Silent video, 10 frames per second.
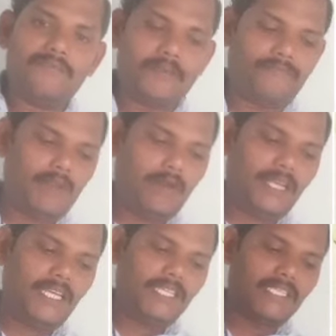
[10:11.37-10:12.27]
Fifth
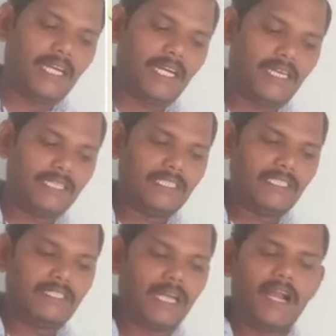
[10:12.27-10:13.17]
one is the
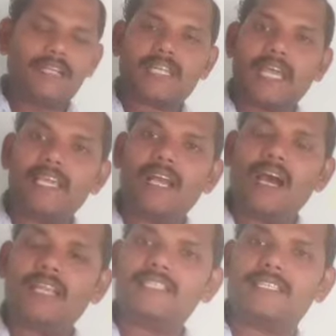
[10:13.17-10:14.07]

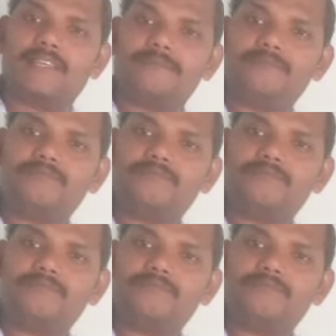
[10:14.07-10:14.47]
taiga region.